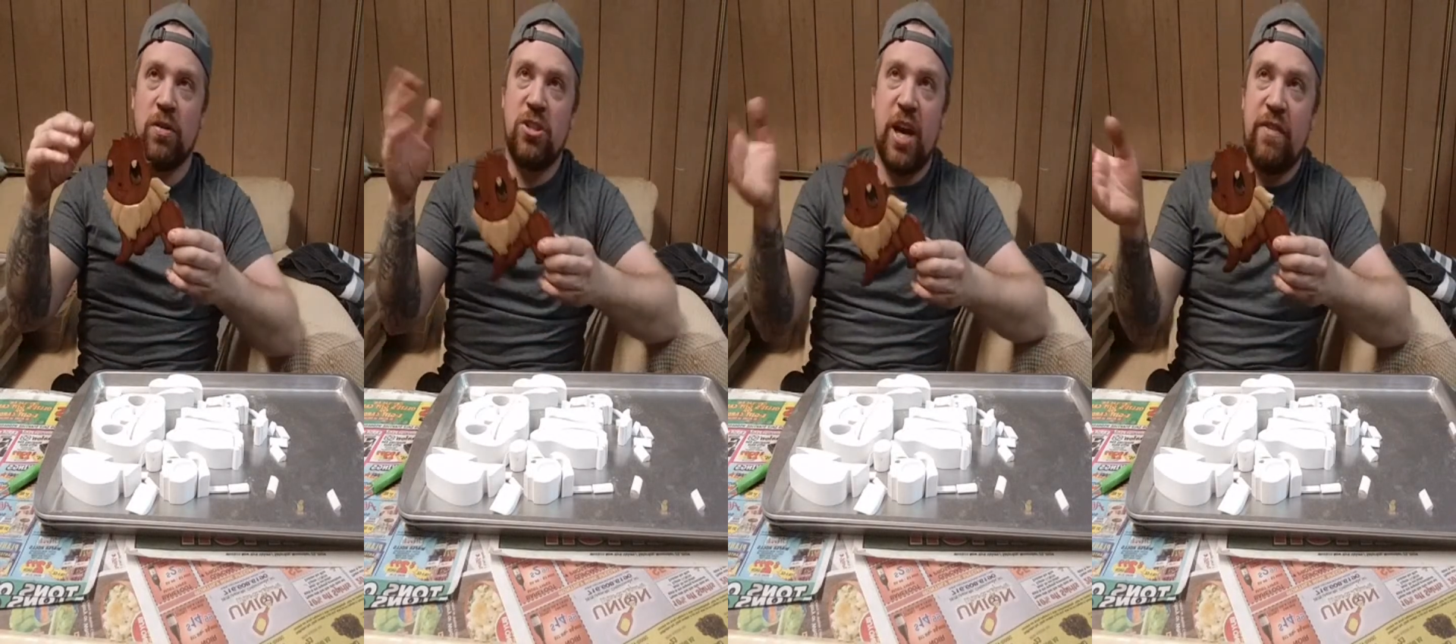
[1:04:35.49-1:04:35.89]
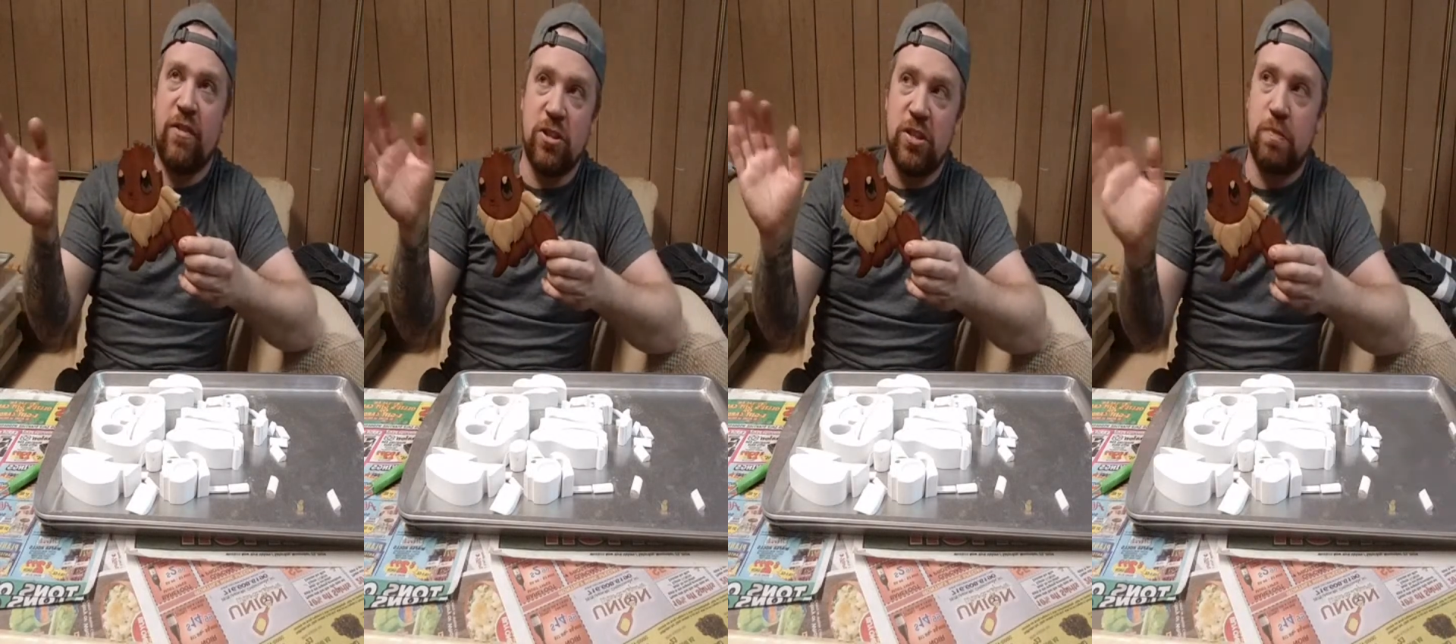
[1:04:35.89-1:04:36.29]
the shiny
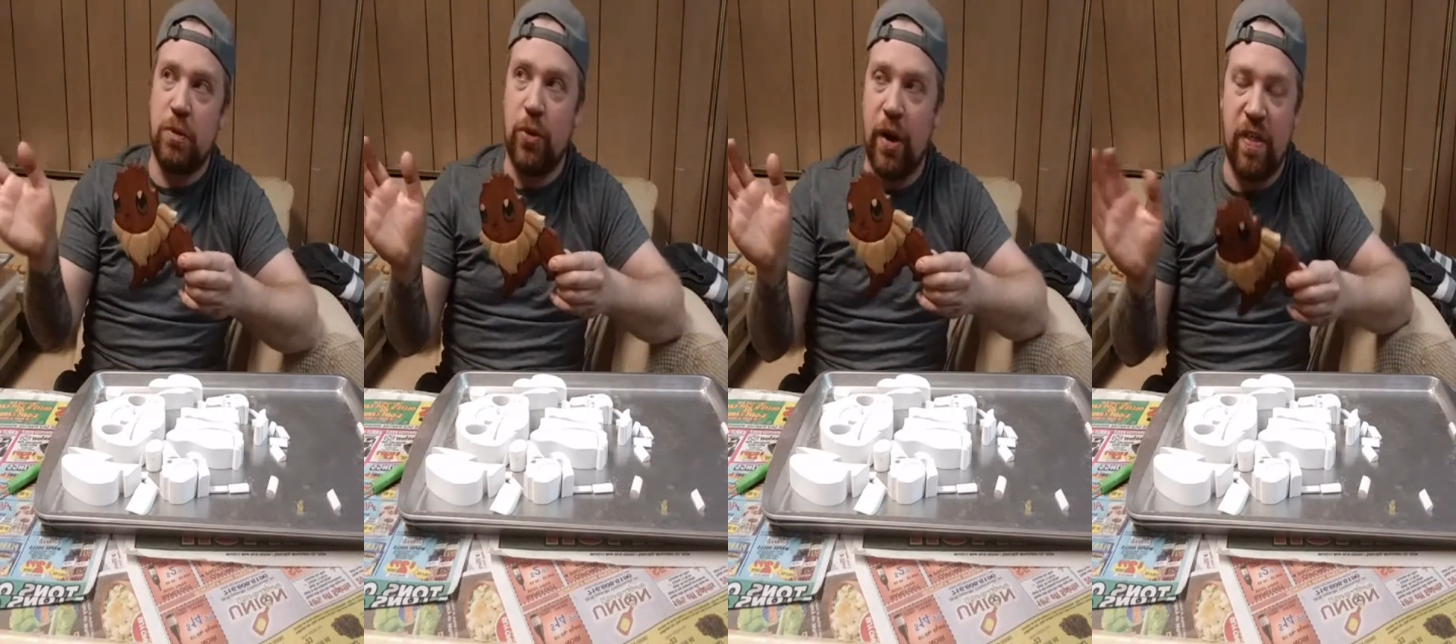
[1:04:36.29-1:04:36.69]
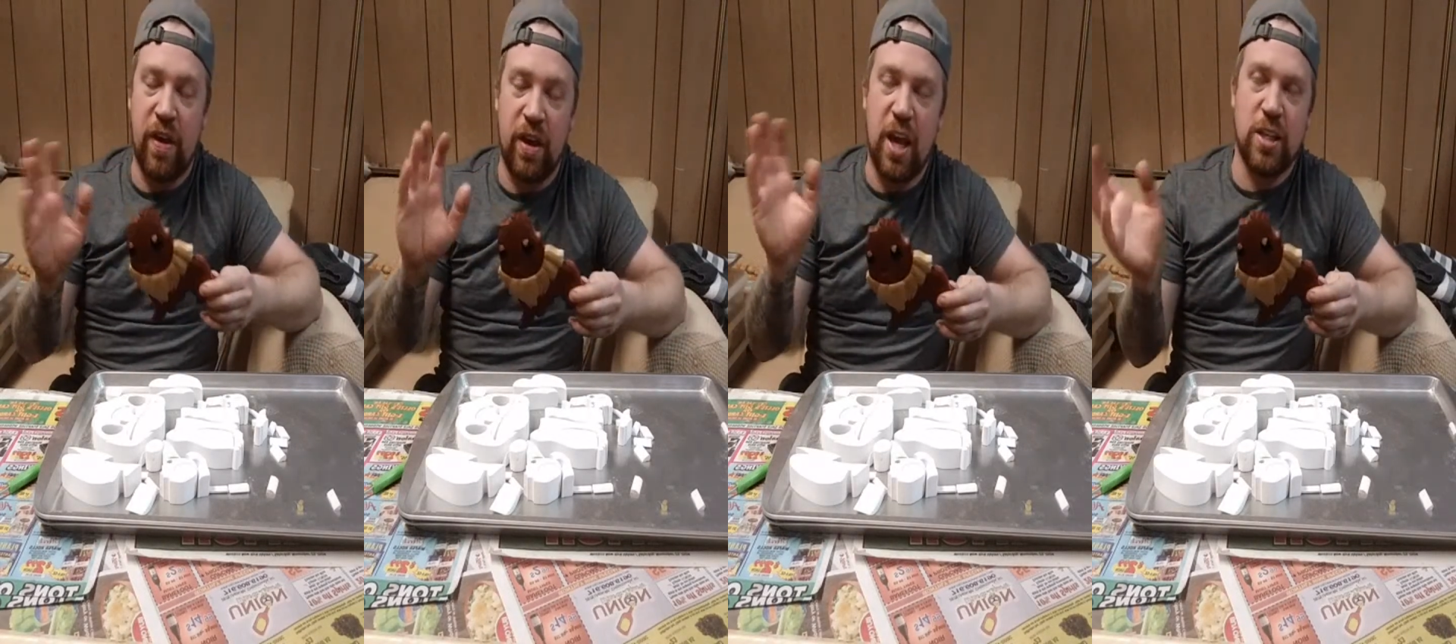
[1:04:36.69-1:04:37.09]
version is blue, I
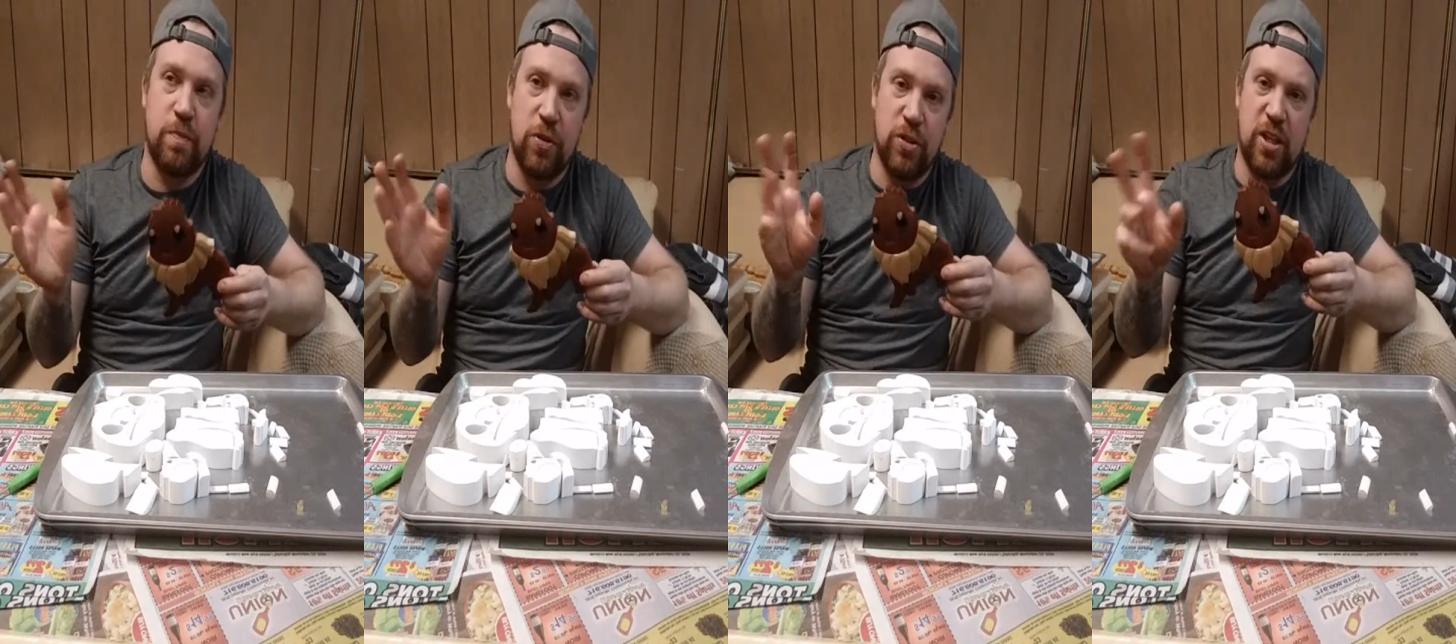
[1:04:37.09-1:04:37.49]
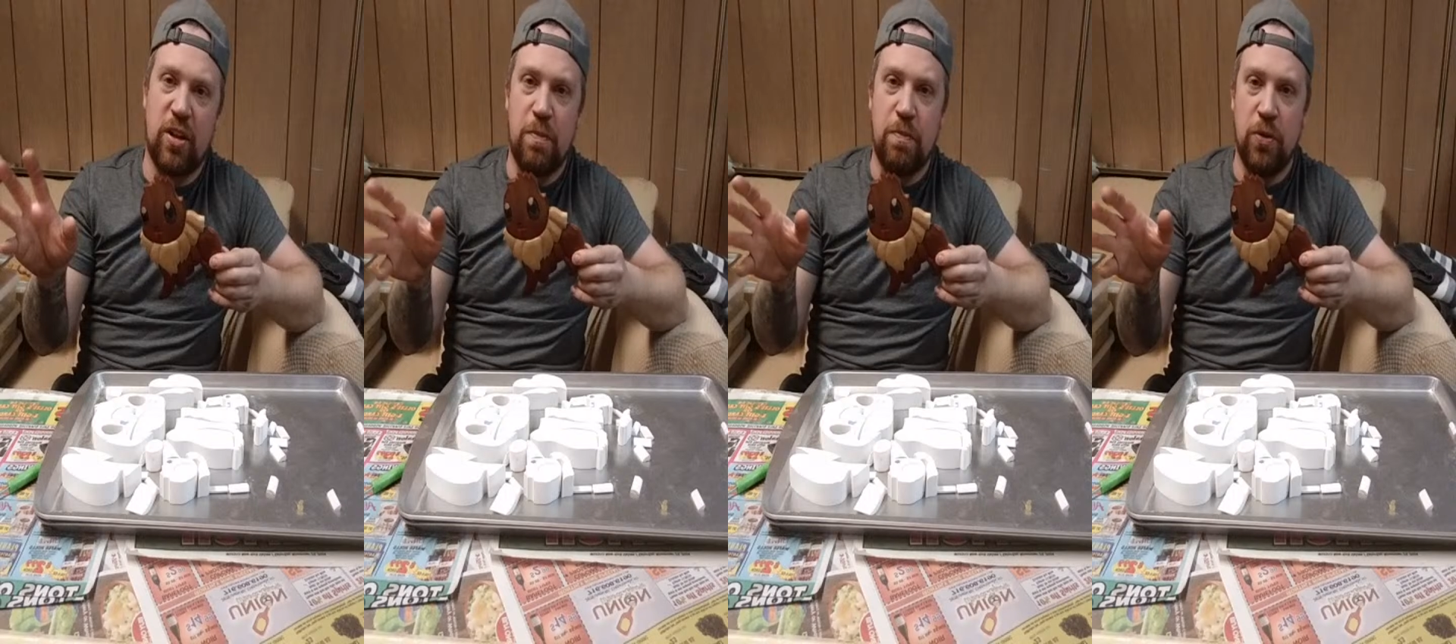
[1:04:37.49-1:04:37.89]
think. Yeah, it's blue. It's like a
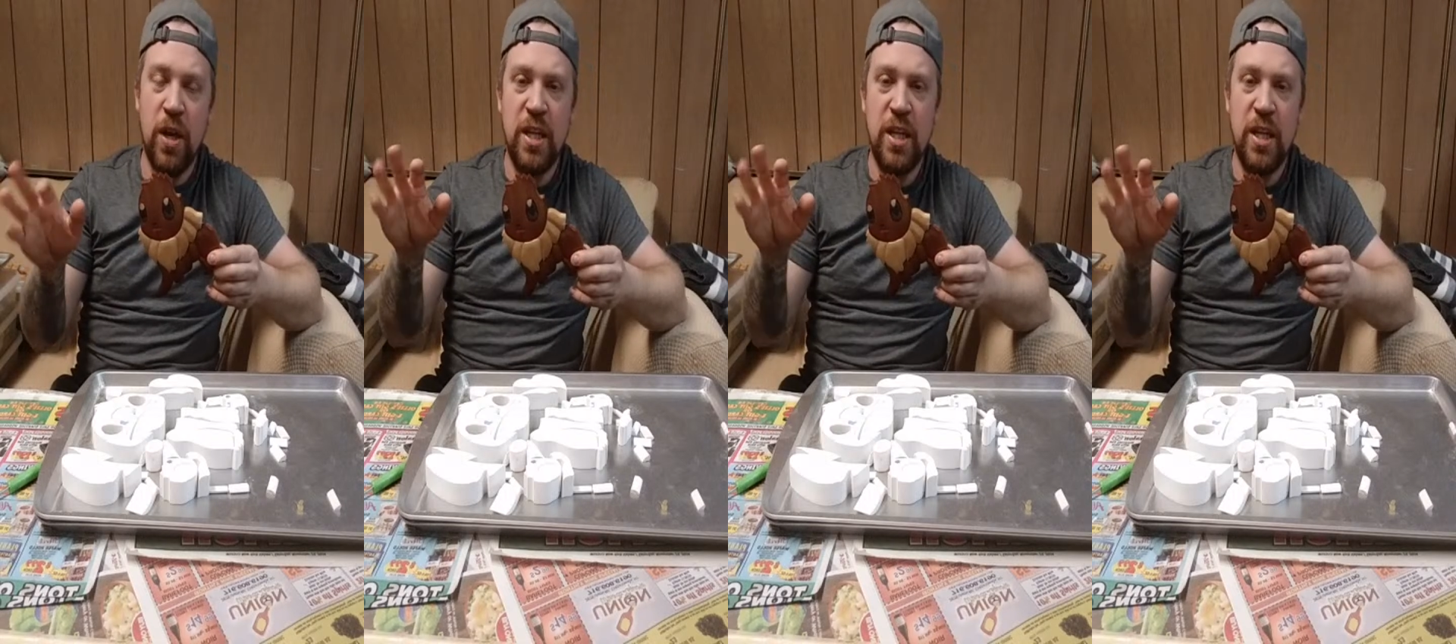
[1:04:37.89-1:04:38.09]
light blue.